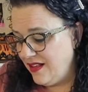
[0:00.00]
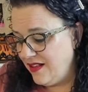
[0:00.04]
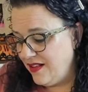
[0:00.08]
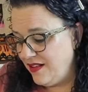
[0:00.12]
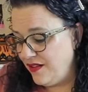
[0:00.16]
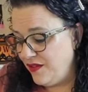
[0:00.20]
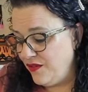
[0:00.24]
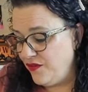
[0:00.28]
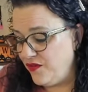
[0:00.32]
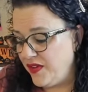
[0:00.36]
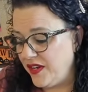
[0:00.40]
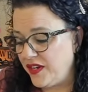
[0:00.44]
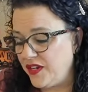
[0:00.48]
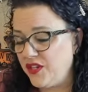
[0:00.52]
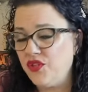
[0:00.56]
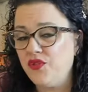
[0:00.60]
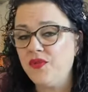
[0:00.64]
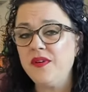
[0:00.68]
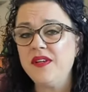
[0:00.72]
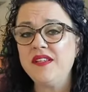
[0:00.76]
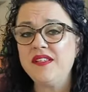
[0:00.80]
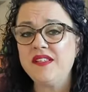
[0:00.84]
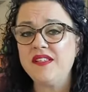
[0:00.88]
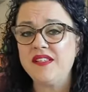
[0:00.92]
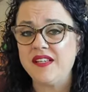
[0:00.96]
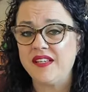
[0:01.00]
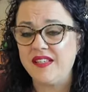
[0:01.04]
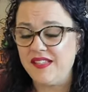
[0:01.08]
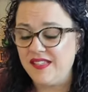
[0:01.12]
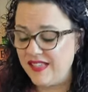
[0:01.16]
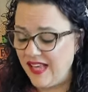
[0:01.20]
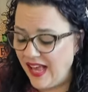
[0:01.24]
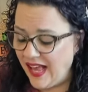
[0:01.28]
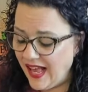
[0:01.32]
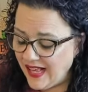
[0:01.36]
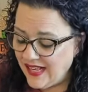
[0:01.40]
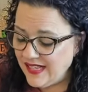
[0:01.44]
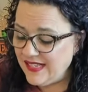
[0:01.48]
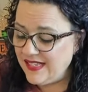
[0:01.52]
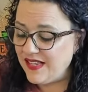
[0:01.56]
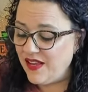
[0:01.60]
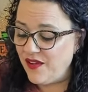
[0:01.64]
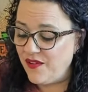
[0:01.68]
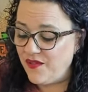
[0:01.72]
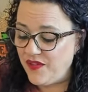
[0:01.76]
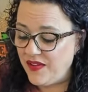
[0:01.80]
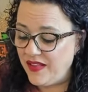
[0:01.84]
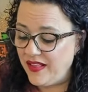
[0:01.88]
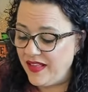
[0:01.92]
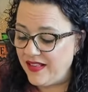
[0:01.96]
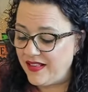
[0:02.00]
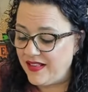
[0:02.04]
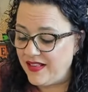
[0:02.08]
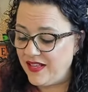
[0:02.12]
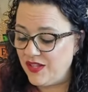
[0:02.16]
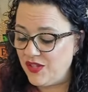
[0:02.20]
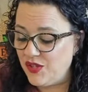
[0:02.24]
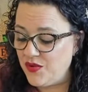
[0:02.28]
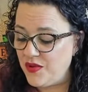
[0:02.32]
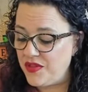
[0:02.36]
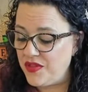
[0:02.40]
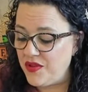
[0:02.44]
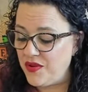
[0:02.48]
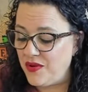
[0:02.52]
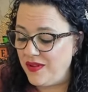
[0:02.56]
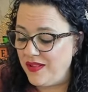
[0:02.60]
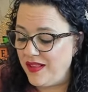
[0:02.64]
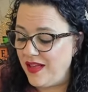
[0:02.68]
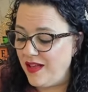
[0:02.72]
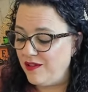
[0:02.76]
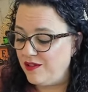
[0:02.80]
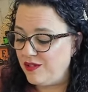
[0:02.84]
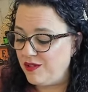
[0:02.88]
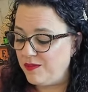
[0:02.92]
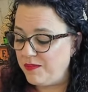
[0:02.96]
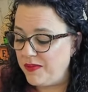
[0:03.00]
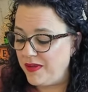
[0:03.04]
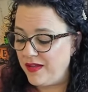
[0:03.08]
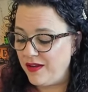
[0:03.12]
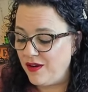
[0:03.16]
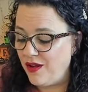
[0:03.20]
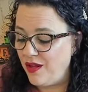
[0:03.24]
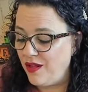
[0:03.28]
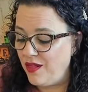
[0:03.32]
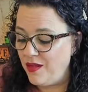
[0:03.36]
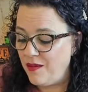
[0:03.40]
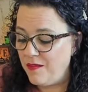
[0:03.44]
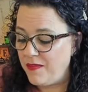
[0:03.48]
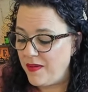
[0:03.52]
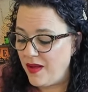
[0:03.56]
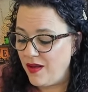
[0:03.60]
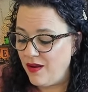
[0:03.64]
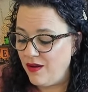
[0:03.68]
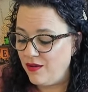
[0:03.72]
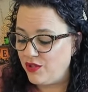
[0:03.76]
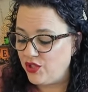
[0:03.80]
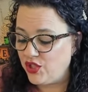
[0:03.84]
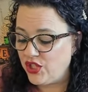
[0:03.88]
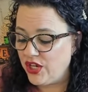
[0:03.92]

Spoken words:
Oh, victory, success. I feel like that's what their life's been all about.